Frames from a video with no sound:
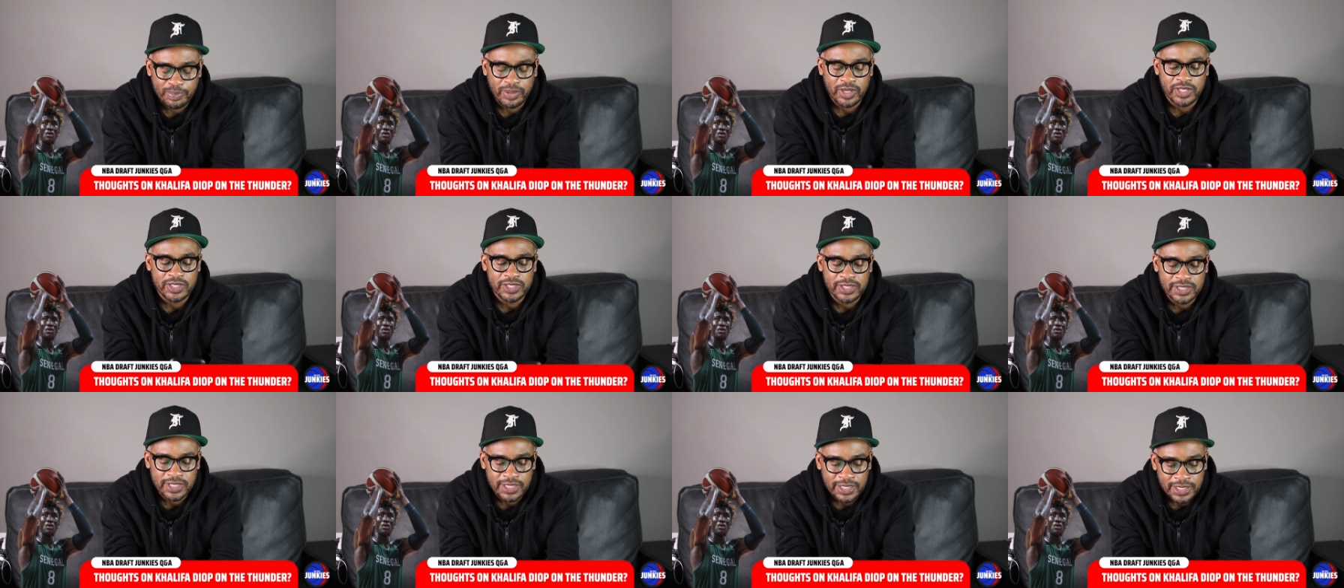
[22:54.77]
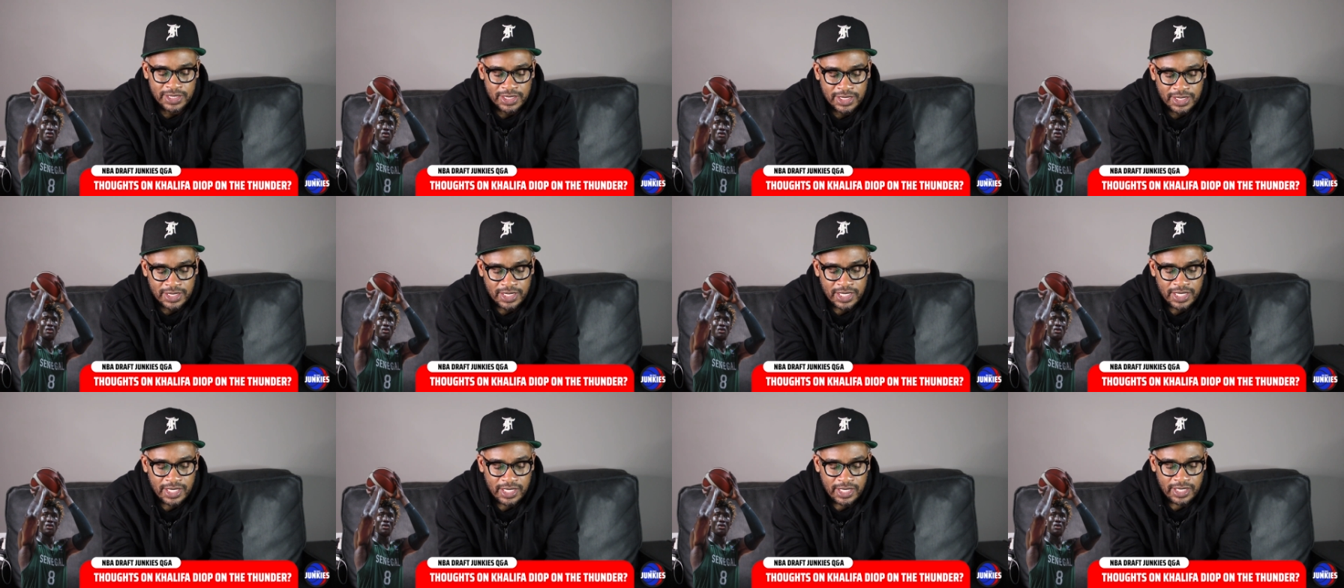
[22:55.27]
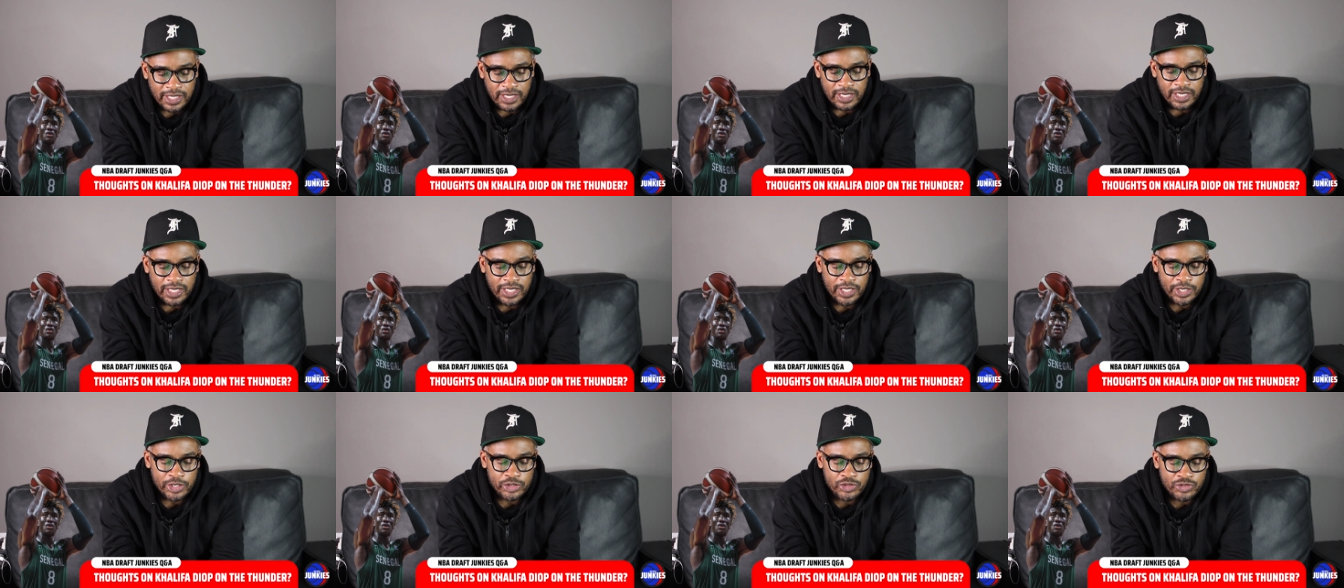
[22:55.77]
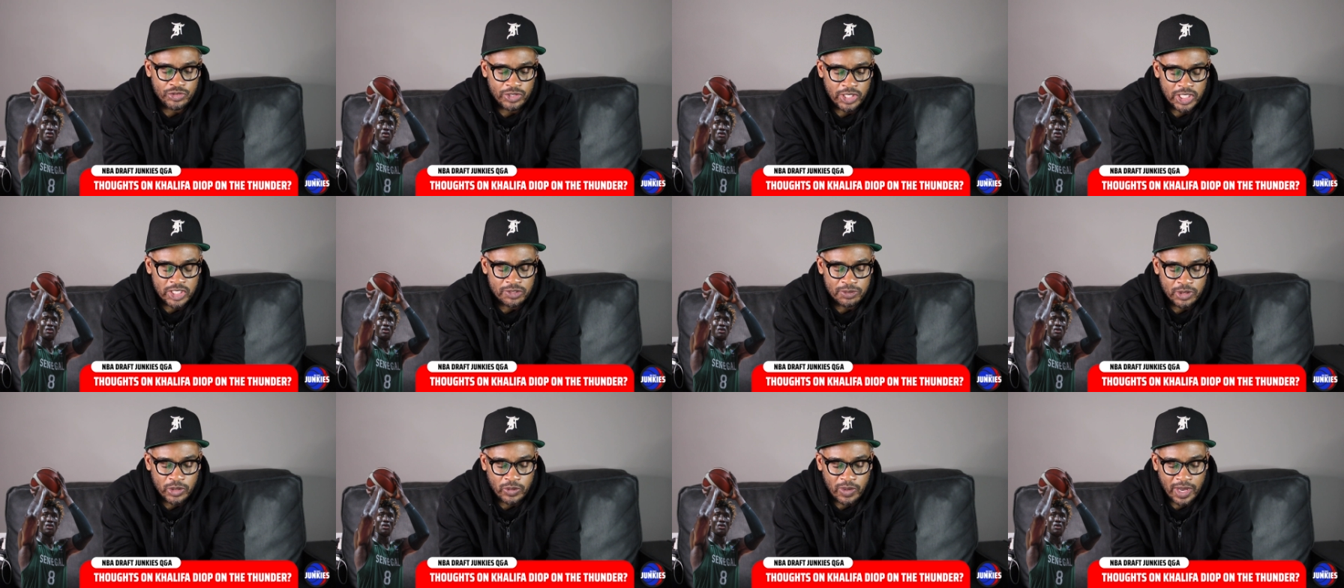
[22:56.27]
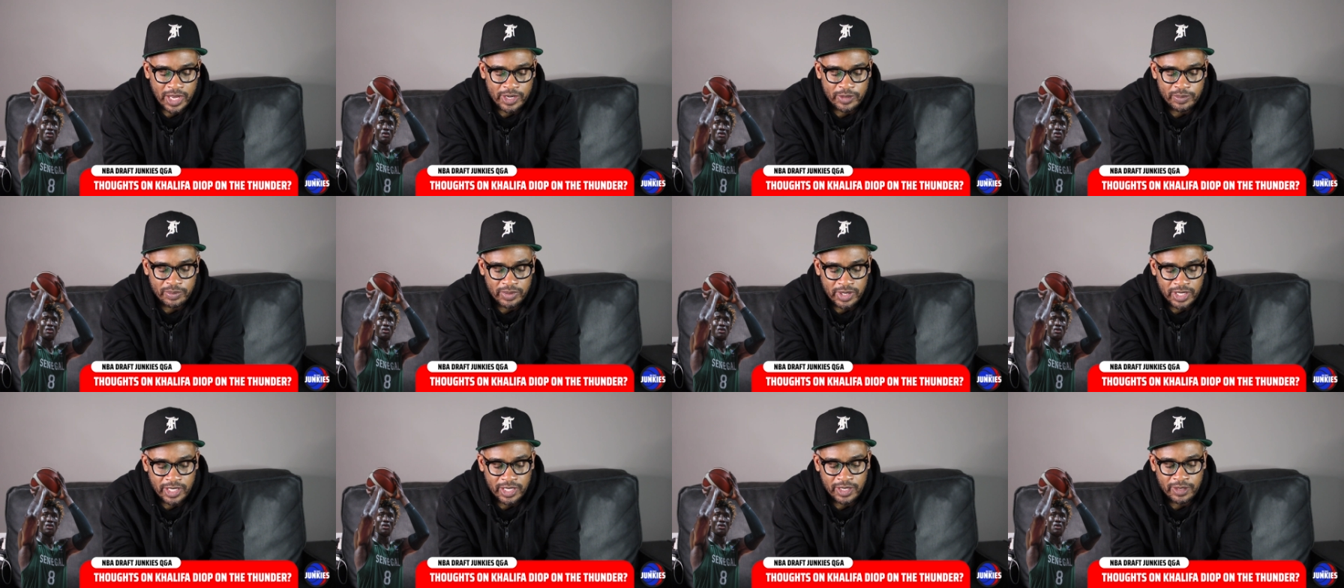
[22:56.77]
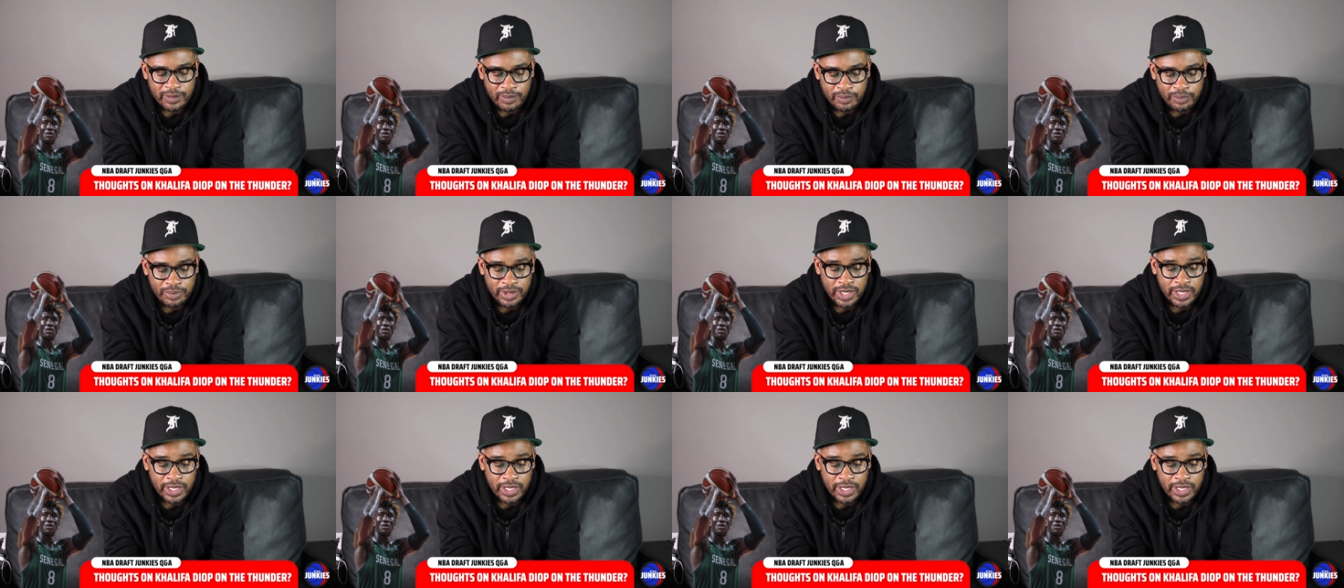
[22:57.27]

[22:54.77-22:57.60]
Personally, he intrigues me quite a bit.